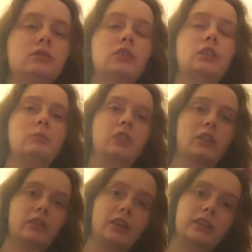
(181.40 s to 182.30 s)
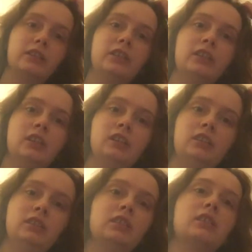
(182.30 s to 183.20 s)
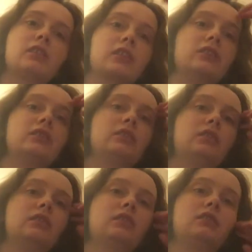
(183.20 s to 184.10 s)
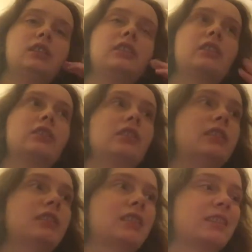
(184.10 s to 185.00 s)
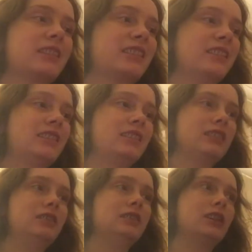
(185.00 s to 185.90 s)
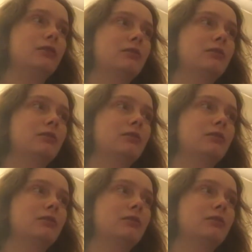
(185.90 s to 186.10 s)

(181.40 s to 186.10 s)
or something like that, so yeah, yesterday, you